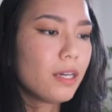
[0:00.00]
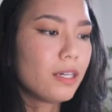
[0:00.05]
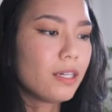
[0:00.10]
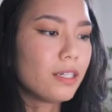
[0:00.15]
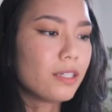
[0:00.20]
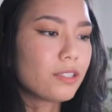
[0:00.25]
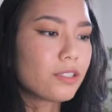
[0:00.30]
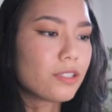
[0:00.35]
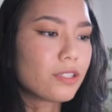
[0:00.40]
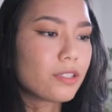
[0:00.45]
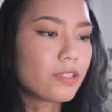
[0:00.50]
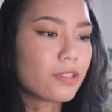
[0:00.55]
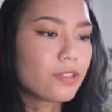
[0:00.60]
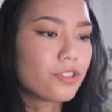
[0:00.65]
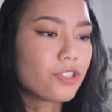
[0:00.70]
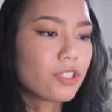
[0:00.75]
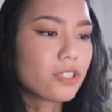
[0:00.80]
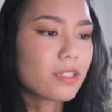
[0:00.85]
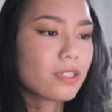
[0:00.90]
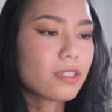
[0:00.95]
it's
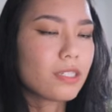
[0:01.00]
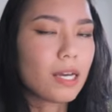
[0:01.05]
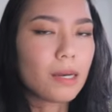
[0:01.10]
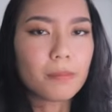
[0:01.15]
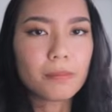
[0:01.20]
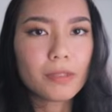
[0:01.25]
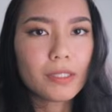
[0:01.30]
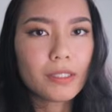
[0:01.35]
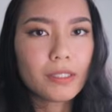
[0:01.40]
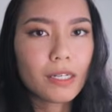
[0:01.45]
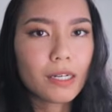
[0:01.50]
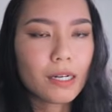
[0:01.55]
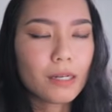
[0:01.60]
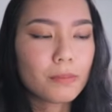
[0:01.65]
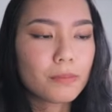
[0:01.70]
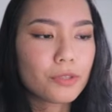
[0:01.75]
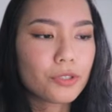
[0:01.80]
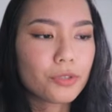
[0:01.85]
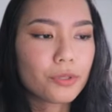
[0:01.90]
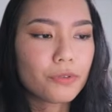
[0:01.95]
just a template that
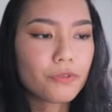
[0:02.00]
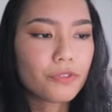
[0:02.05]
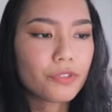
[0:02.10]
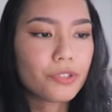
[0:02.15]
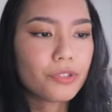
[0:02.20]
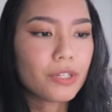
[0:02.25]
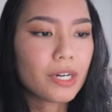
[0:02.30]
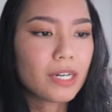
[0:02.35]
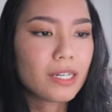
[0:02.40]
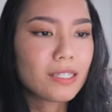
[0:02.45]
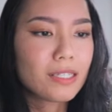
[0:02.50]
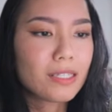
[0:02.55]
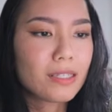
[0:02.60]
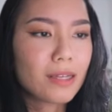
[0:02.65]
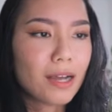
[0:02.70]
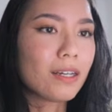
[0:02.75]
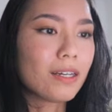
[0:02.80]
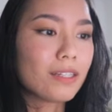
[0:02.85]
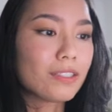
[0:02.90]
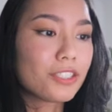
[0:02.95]
I'm showing for you
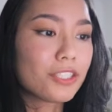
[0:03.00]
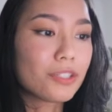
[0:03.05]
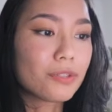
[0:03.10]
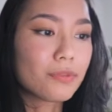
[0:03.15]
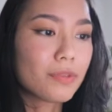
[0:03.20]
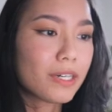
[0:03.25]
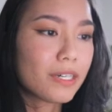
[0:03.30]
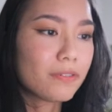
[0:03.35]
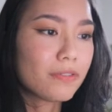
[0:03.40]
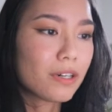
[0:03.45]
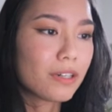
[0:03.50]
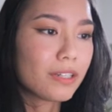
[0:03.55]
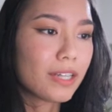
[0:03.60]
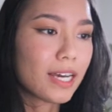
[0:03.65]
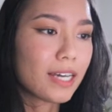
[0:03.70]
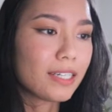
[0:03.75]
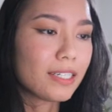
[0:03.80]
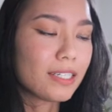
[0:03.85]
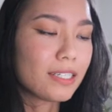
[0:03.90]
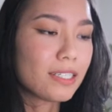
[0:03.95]
guys. To the right of all
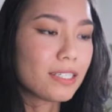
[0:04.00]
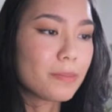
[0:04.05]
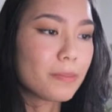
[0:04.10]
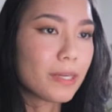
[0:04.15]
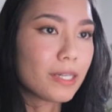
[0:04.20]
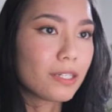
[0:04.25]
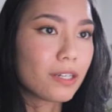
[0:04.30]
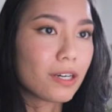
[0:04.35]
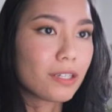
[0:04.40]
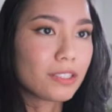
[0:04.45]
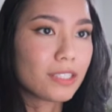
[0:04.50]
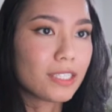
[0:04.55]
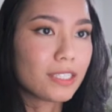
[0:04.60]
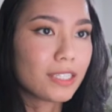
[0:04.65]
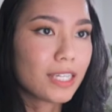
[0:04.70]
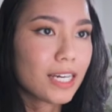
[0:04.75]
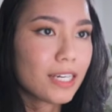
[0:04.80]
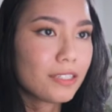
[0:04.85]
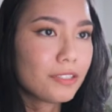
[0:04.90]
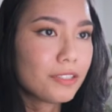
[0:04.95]
that is my content
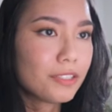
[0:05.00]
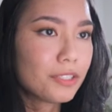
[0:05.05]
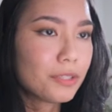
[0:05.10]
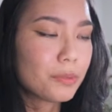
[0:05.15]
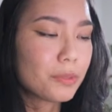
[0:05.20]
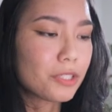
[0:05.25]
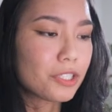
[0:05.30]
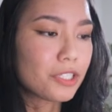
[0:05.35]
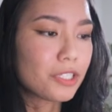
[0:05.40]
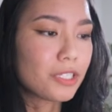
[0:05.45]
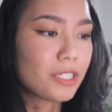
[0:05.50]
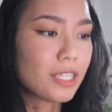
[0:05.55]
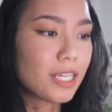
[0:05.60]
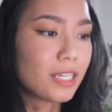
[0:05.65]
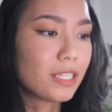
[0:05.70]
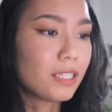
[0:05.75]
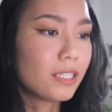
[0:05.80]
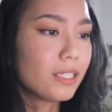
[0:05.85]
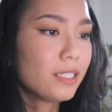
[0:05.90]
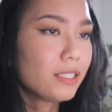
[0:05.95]
calendar, which is
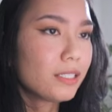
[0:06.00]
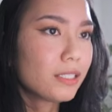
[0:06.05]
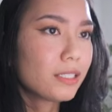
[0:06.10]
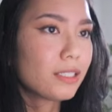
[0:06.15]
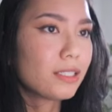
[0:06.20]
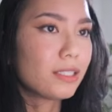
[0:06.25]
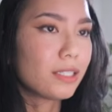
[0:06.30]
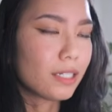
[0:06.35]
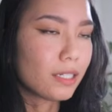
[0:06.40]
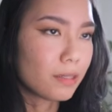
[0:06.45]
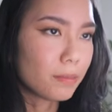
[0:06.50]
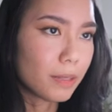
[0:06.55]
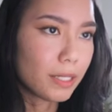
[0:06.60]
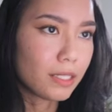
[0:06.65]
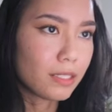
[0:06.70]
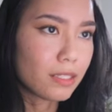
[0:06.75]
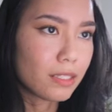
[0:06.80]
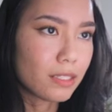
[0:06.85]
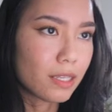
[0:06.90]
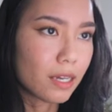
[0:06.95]
a linked
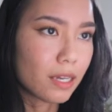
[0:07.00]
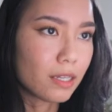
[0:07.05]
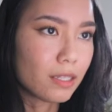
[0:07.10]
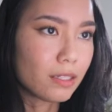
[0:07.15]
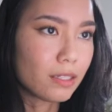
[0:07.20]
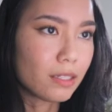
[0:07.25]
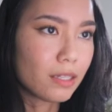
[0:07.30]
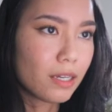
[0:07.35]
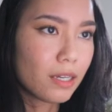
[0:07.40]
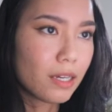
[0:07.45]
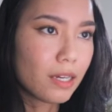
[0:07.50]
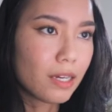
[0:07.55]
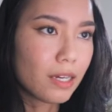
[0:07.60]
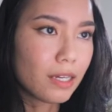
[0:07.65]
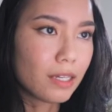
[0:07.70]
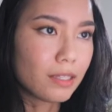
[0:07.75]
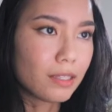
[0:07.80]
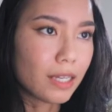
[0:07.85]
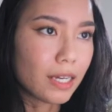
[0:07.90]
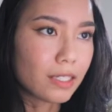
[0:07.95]
database, and
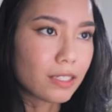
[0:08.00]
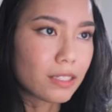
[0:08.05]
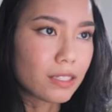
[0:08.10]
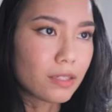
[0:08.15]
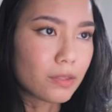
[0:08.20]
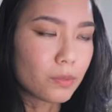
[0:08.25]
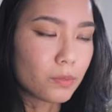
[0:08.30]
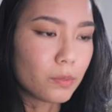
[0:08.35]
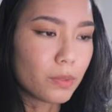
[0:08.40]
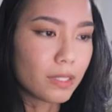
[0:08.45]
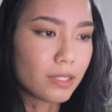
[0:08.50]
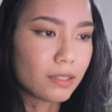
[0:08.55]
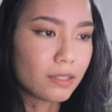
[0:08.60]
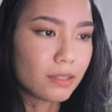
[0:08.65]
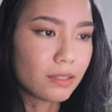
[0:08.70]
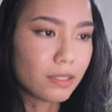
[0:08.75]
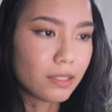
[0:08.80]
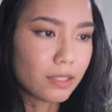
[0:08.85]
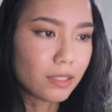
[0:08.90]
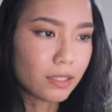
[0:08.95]
that's what
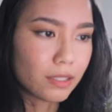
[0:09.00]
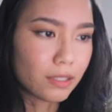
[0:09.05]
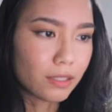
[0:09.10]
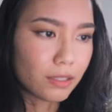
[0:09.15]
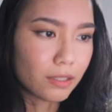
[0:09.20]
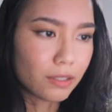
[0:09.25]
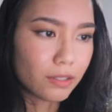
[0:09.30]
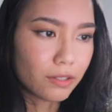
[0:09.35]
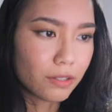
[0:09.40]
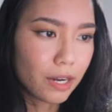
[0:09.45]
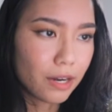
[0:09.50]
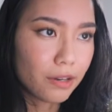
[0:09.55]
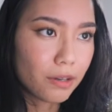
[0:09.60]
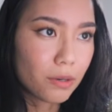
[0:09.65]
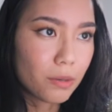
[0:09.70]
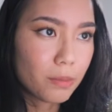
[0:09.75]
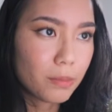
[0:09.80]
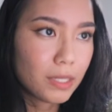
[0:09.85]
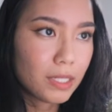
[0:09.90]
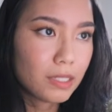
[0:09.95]
this little
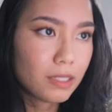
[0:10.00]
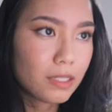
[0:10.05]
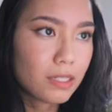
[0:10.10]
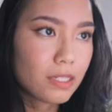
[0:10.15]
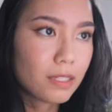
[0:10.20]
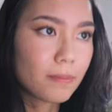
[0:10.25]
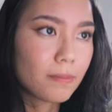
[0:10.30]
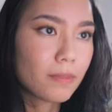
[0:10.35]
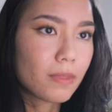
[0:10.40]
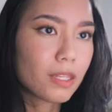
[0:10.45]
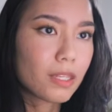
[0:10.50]
arrow means.